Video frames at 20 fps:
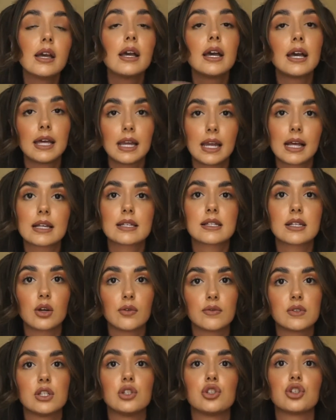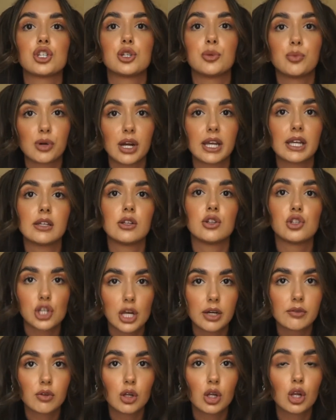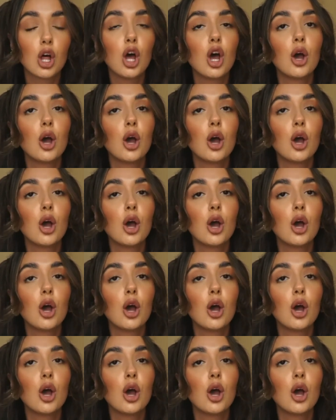and like I say, obviously just to brighten in general,